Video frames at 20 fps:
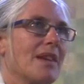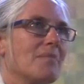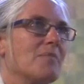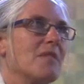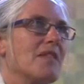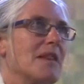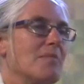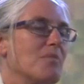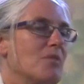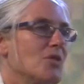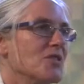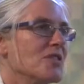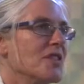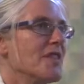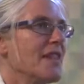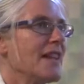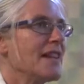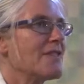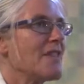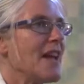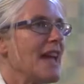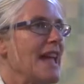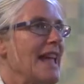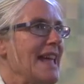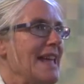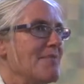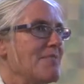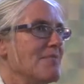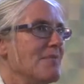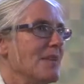but the important thing for
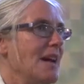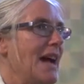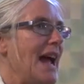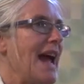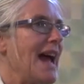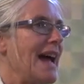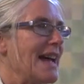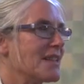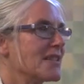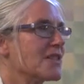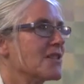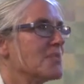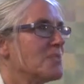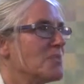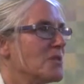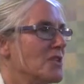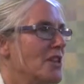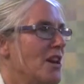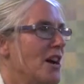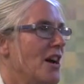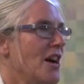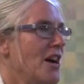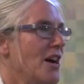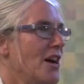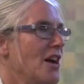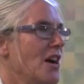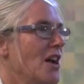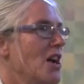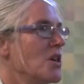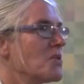him and the Buddha
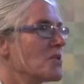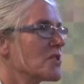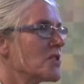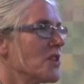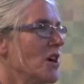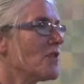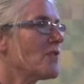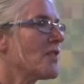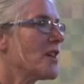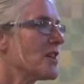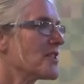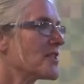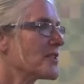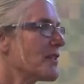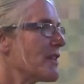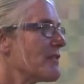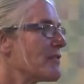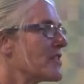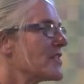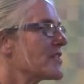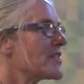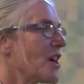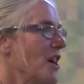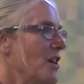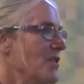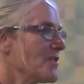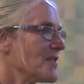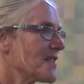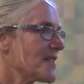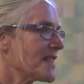was not a philosophy for its
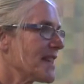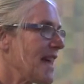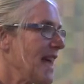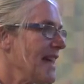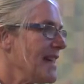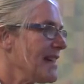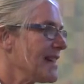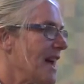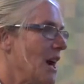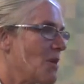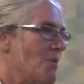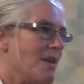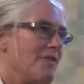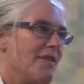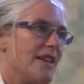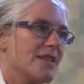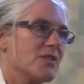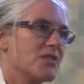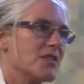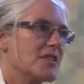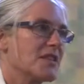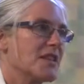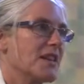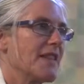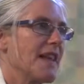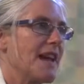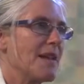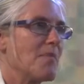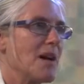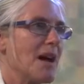own sake, however
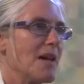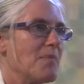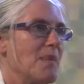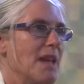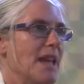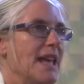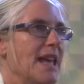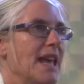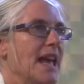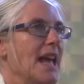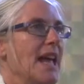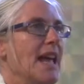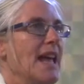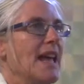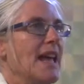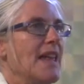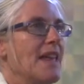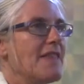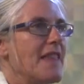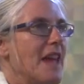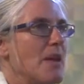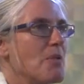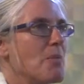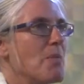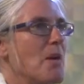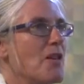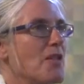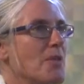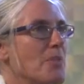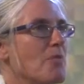interesting that might be. They were
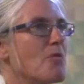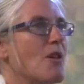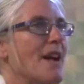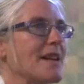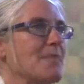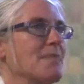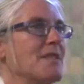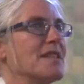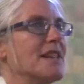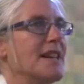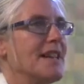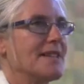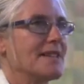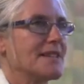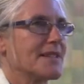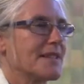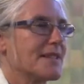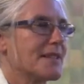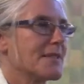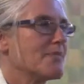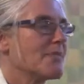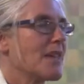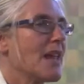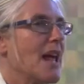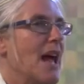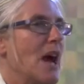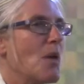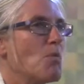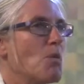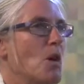both pragmatists,
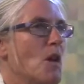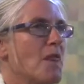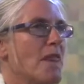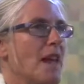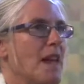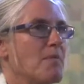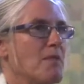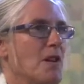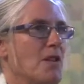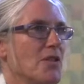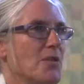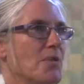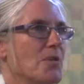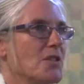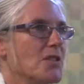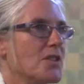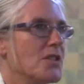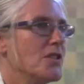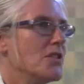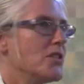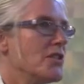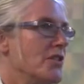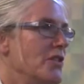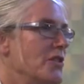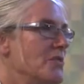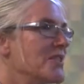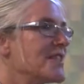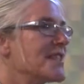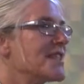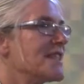and what they both wanted to
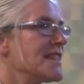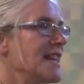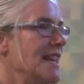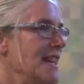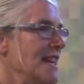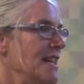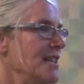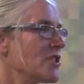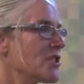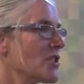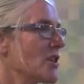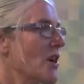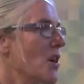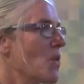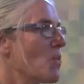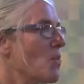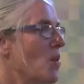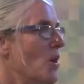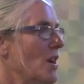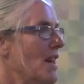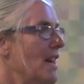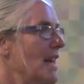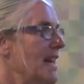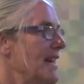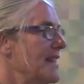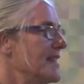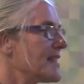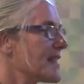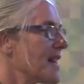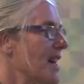do was teach what
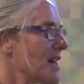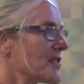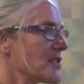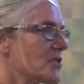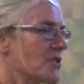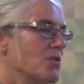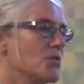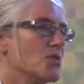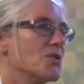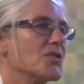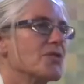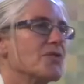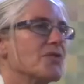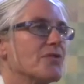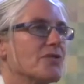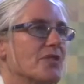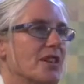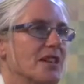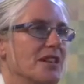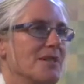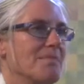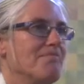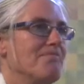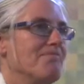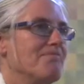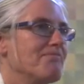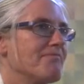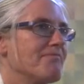leads us towards freedom.